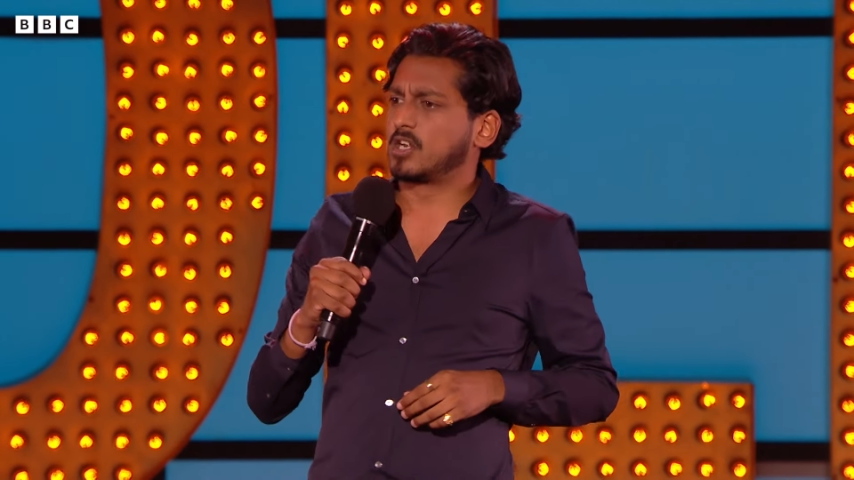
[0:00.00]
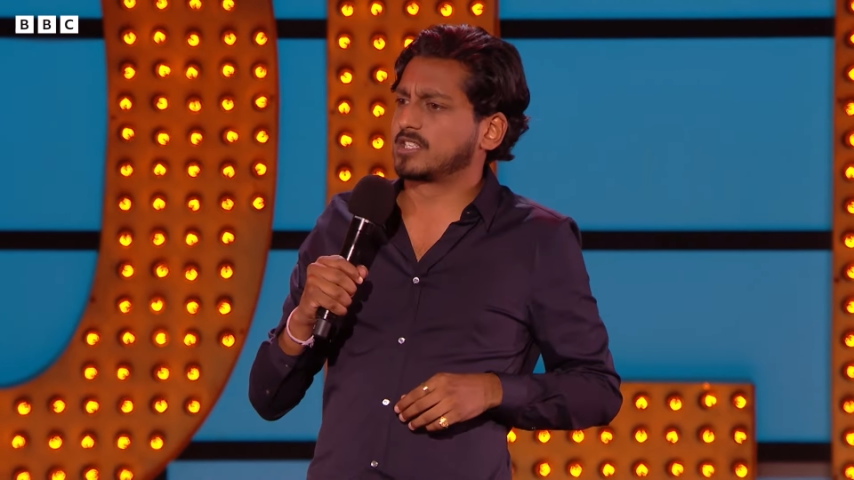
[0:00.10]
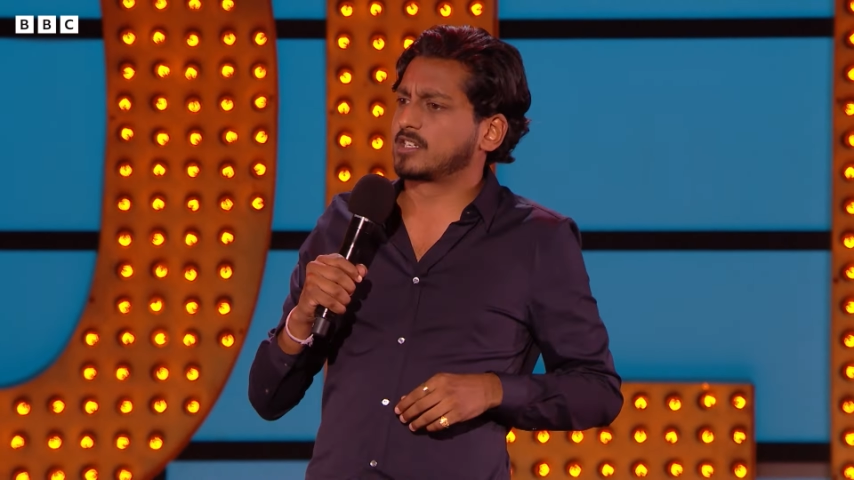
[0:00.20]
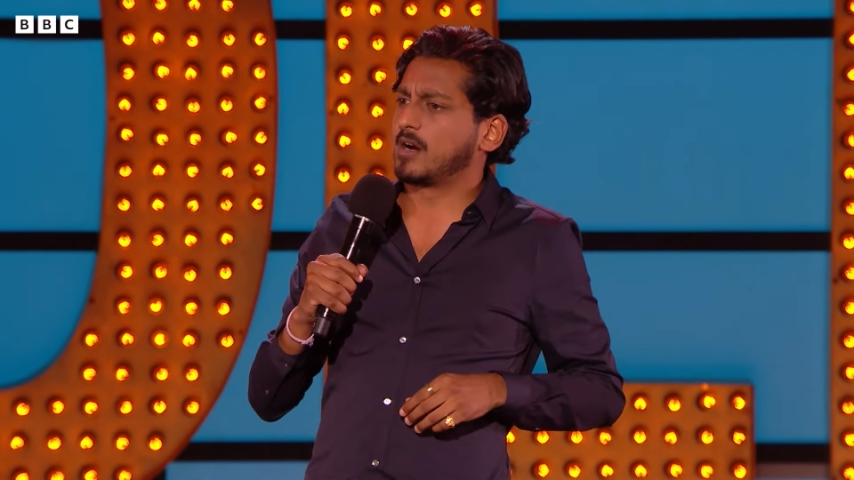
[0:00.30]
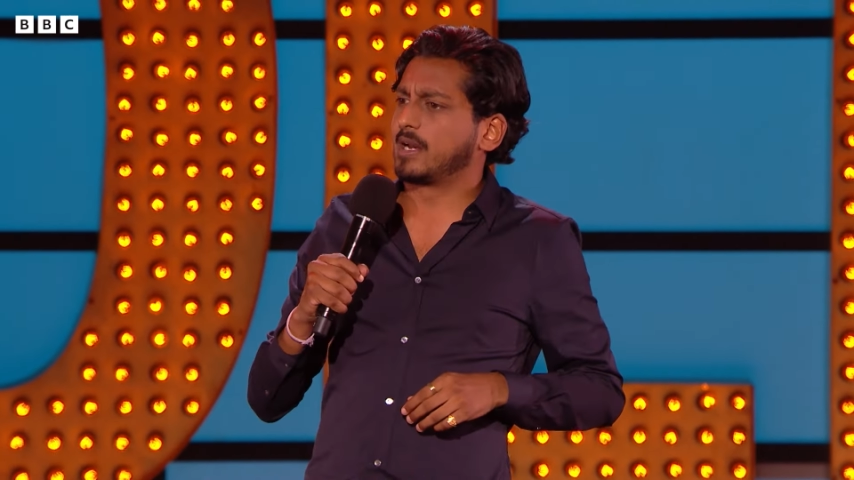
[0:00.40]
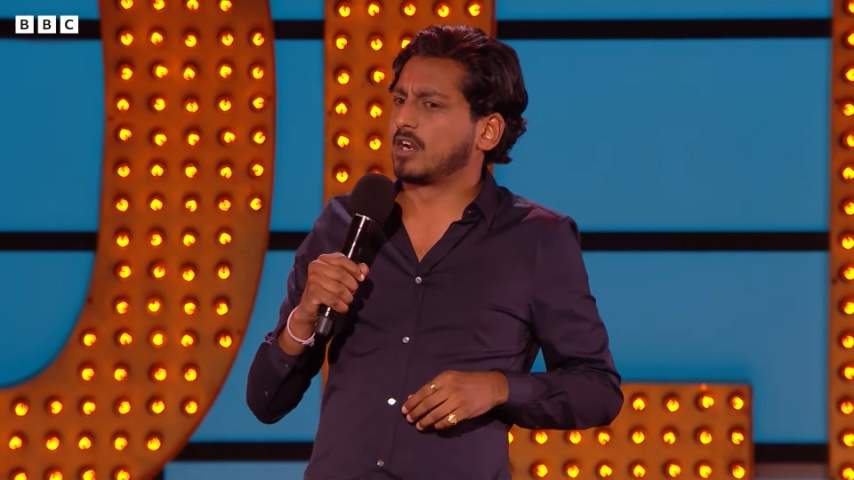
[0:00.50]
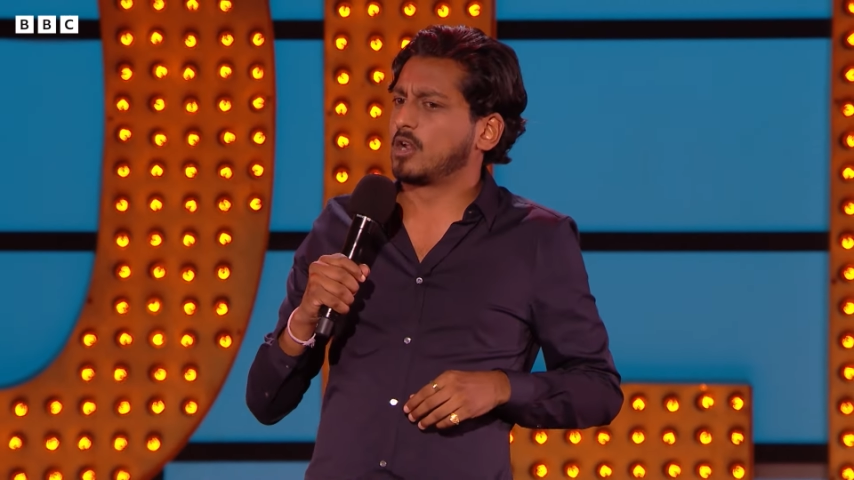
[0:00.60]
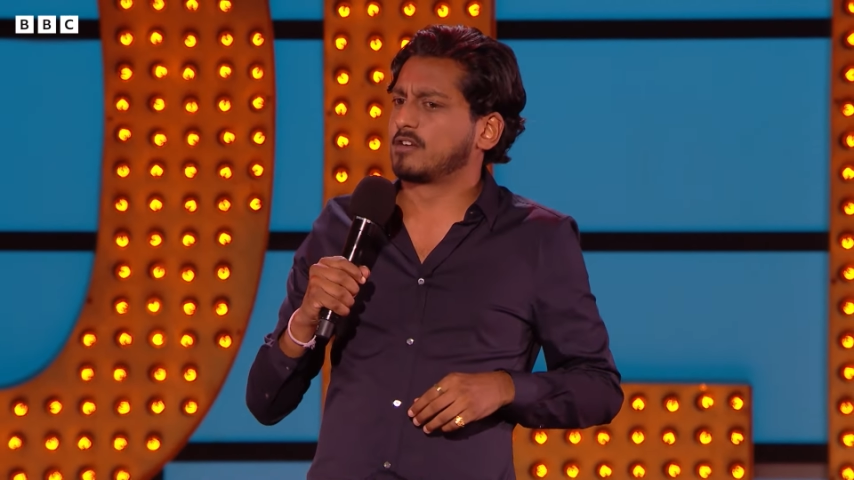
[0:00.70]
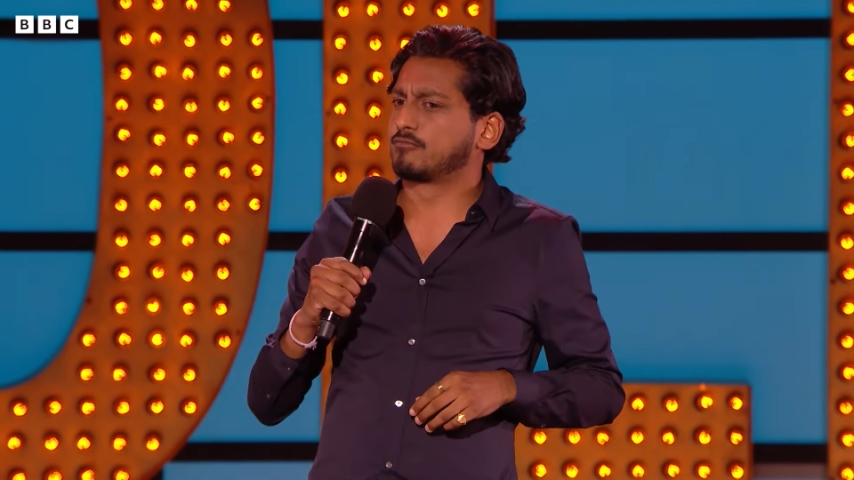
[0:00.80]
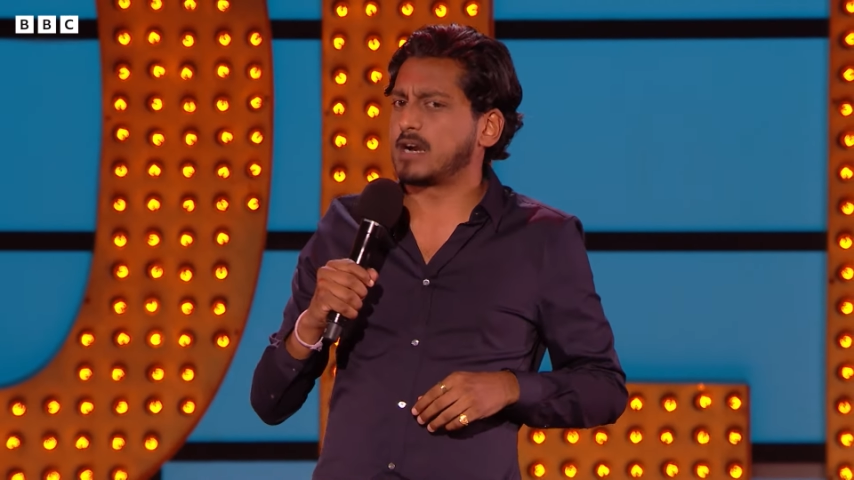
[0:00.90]
undergoing a
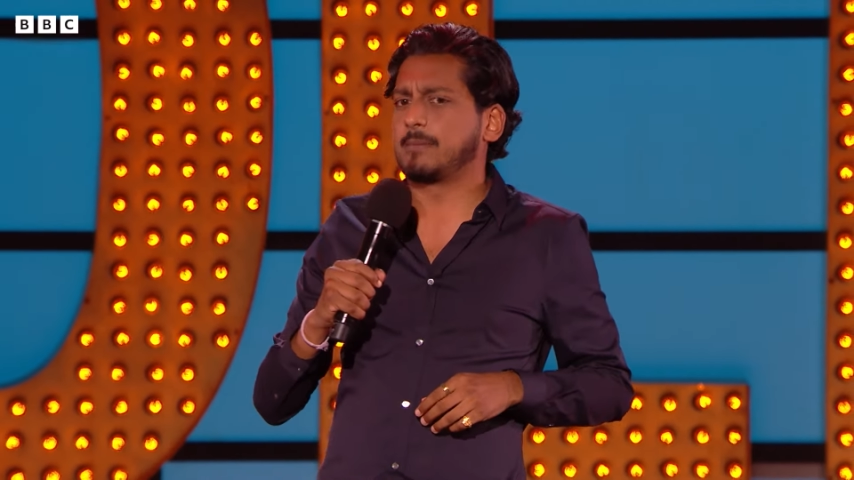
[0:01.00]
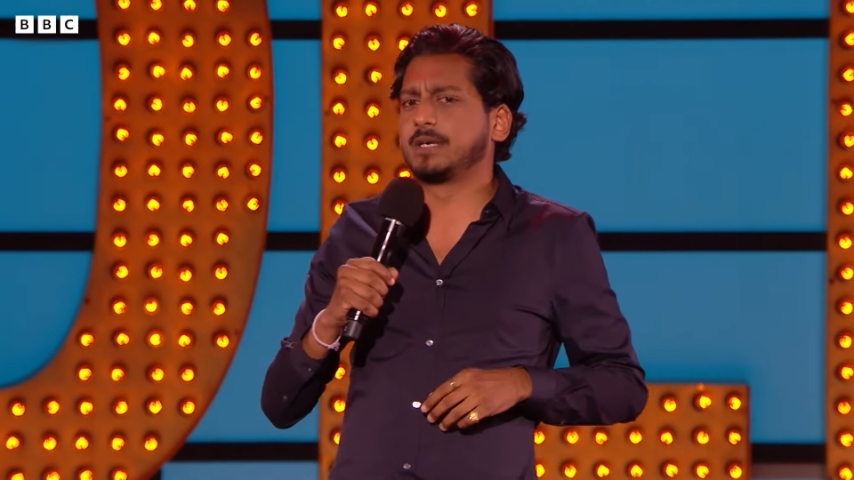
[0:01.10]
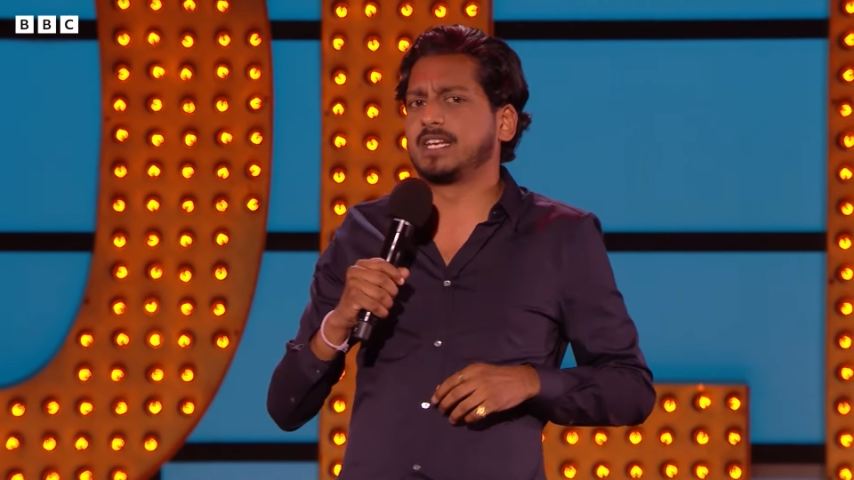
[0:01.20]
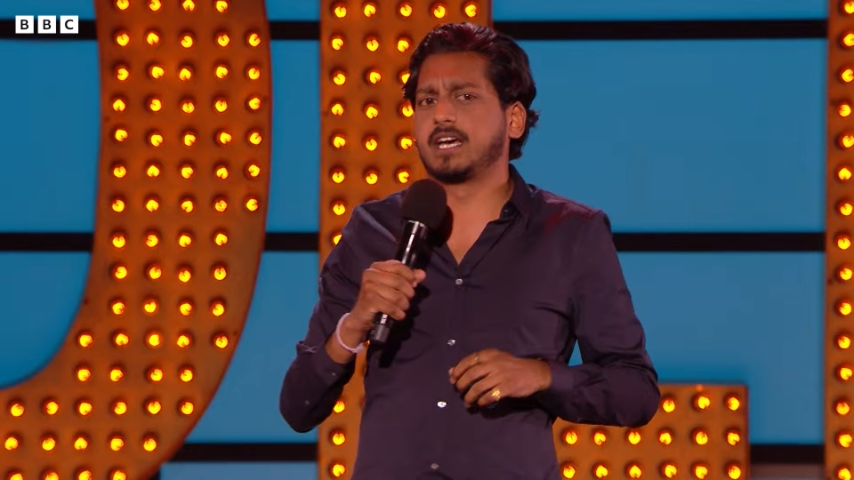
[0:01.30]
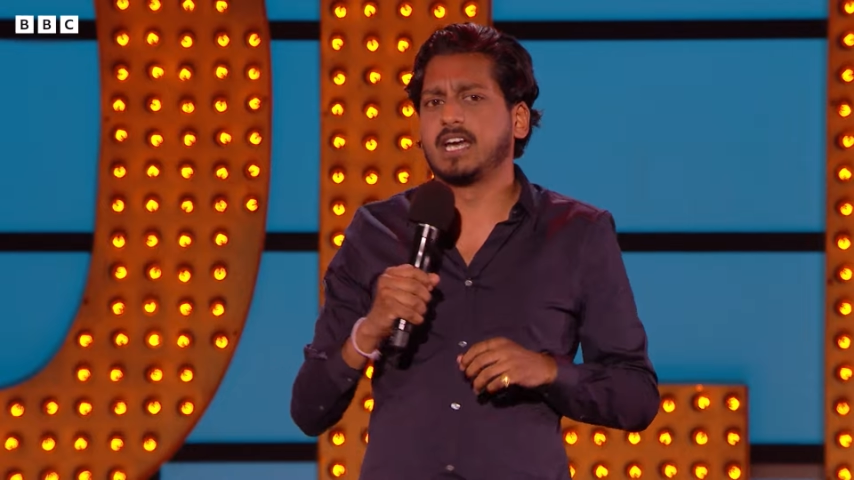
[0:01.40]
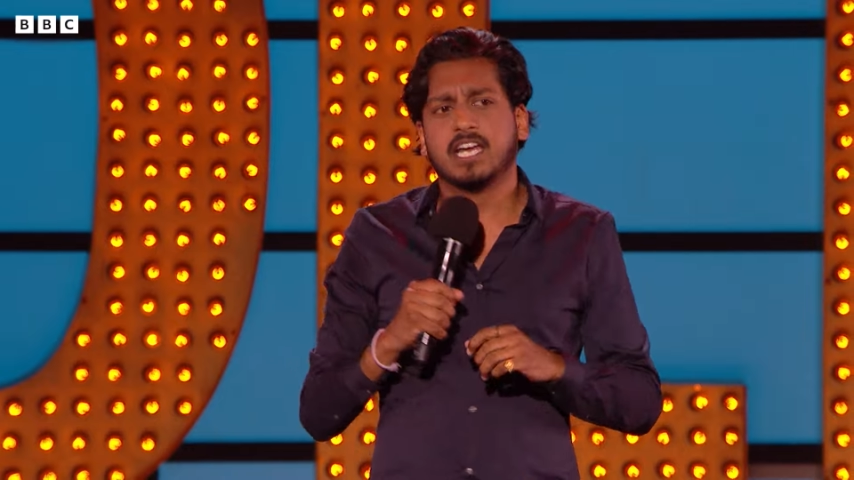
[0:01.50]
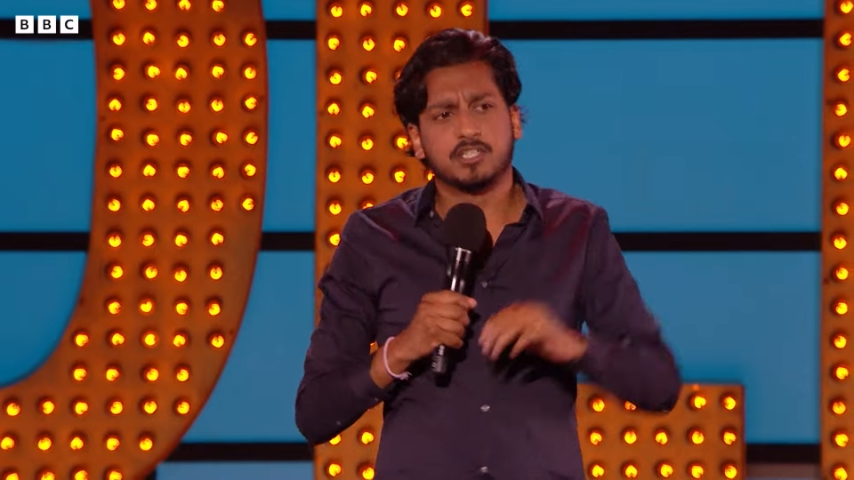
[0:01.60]
lot of rapid uh,